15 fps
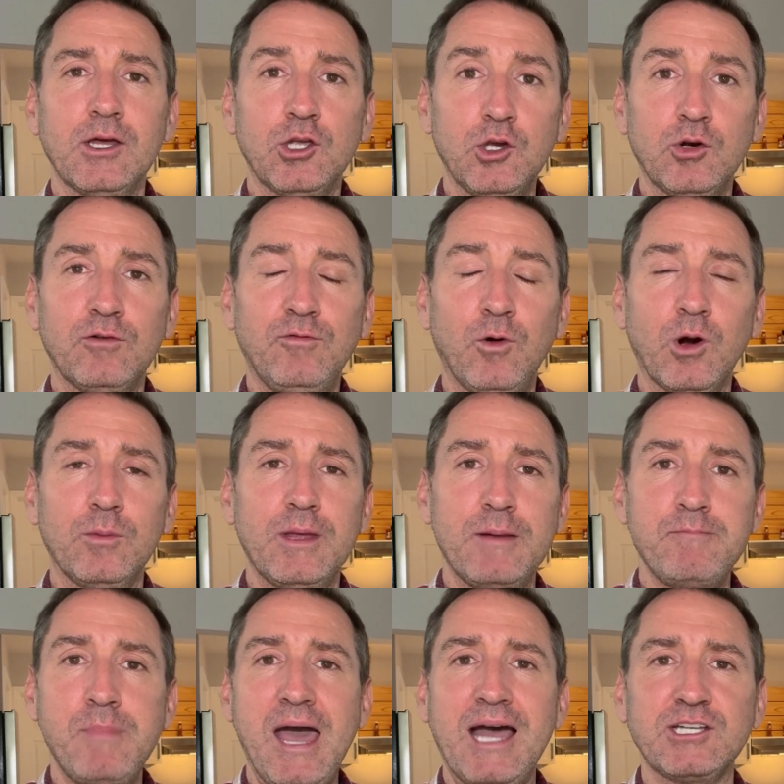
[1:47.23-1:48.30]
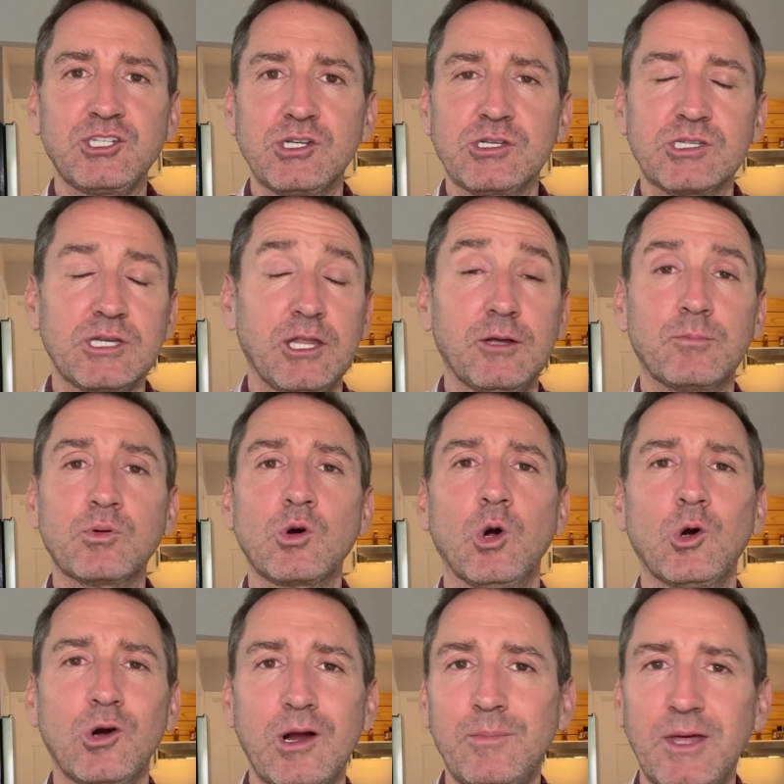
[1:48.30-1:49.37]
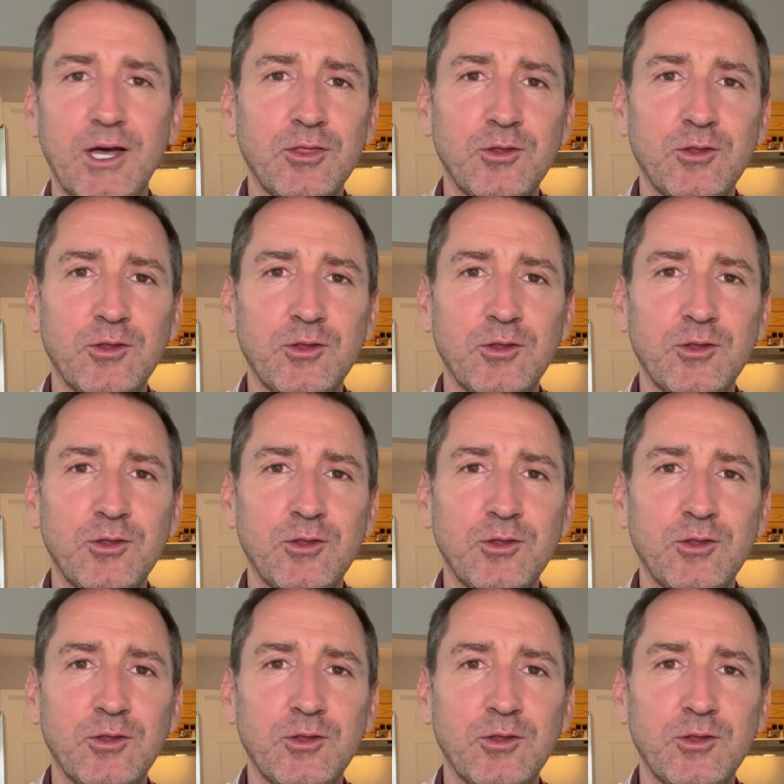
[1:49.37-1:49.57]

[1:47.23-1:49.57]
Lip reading: uniform that matches, say, the program that